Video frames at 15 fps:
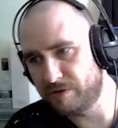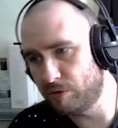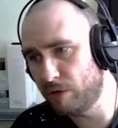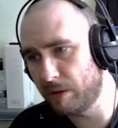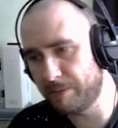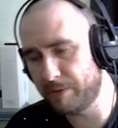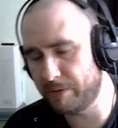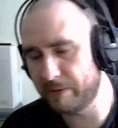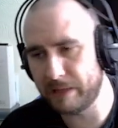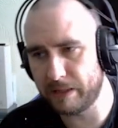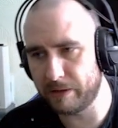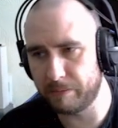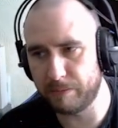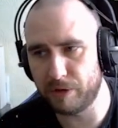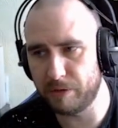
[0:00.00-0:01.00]
All I'm doing at
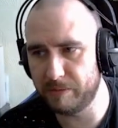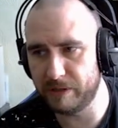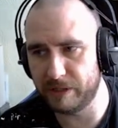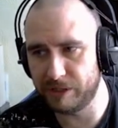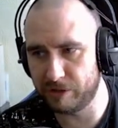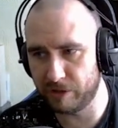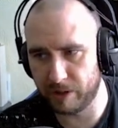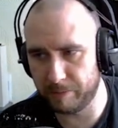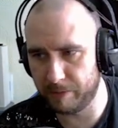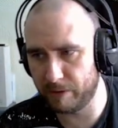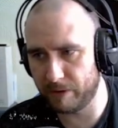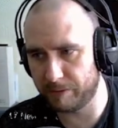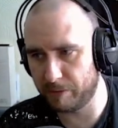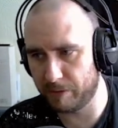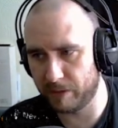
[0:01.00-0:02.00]
the moment is trying to build
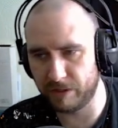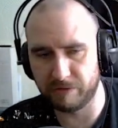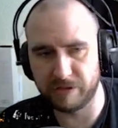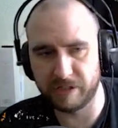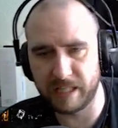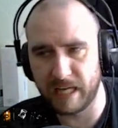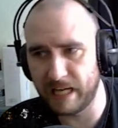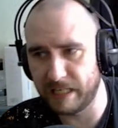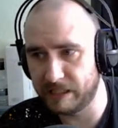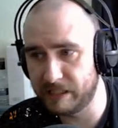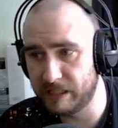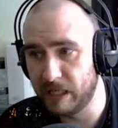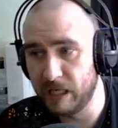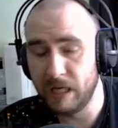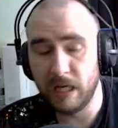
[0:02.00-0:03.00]
up to 100 stacks,
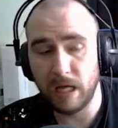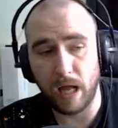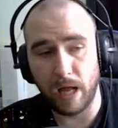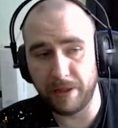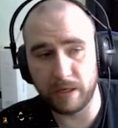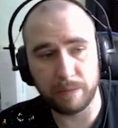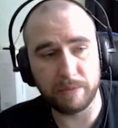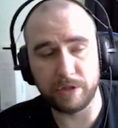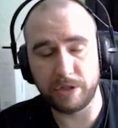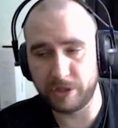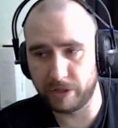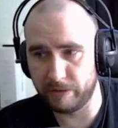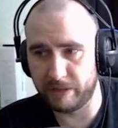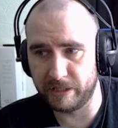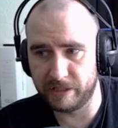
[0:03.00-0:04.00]
and then I'm going to
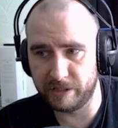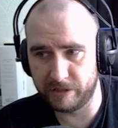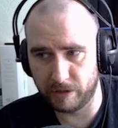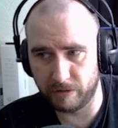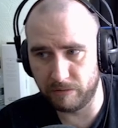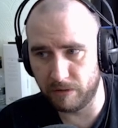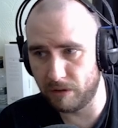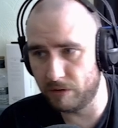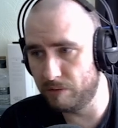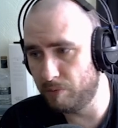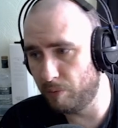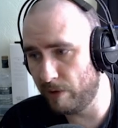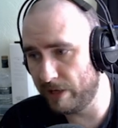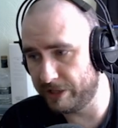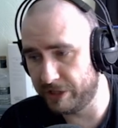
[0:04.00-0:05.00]
show this solo,
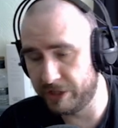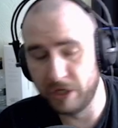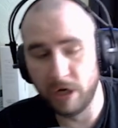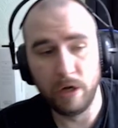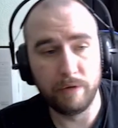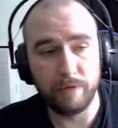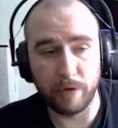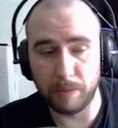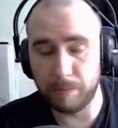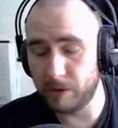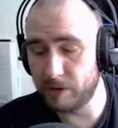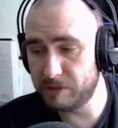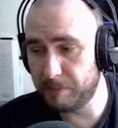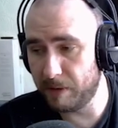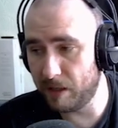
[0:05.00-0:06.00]
which, for the
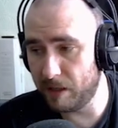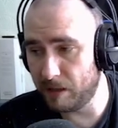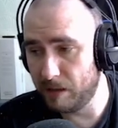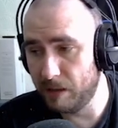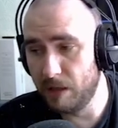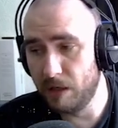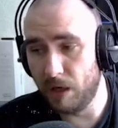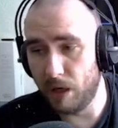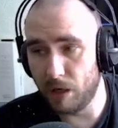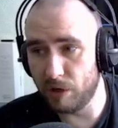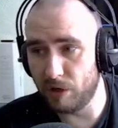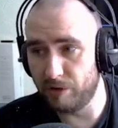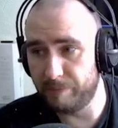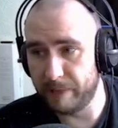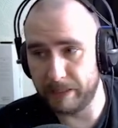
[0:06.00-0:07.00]
most part, a
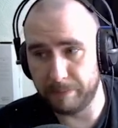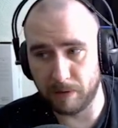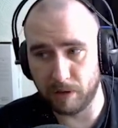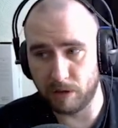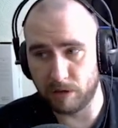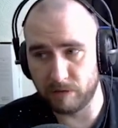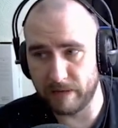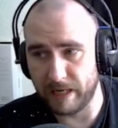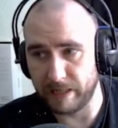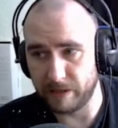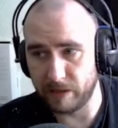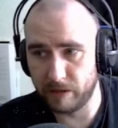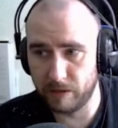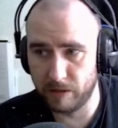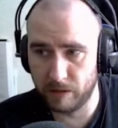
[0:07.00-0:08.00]
lot of people are correct.
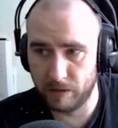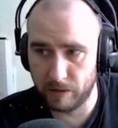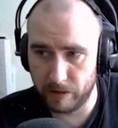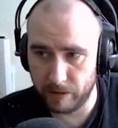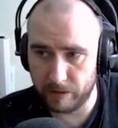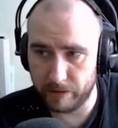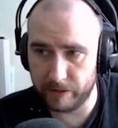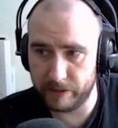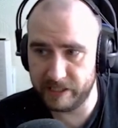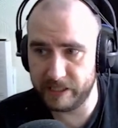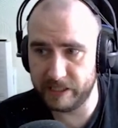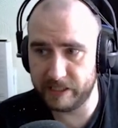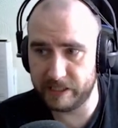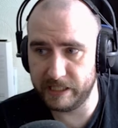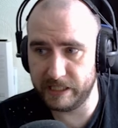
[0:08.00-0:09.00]
This
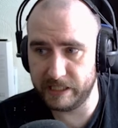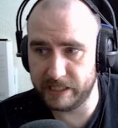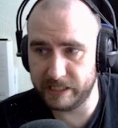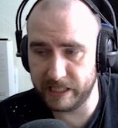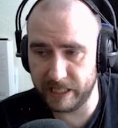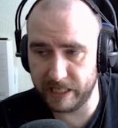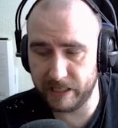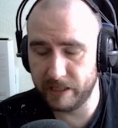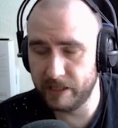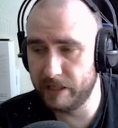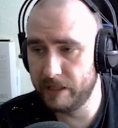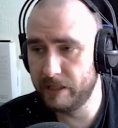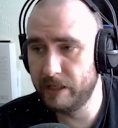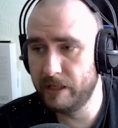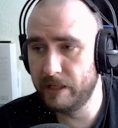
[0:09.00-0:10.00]
is the SIG,
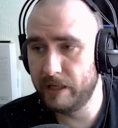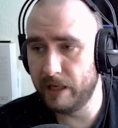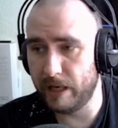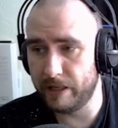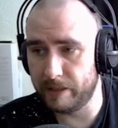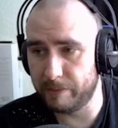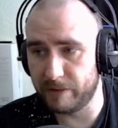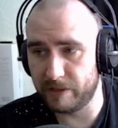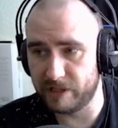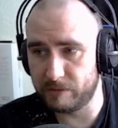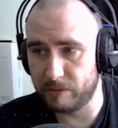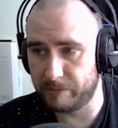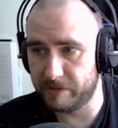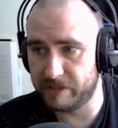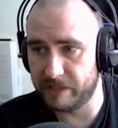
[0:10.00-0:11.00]
and then we're going to
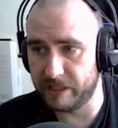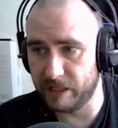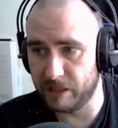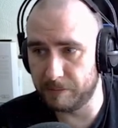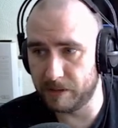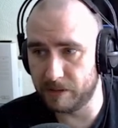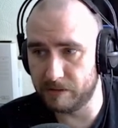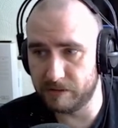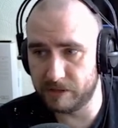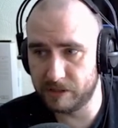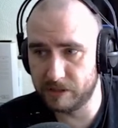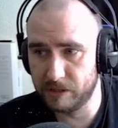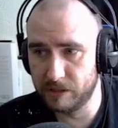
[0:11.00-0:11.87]
swap to St. Elmo's.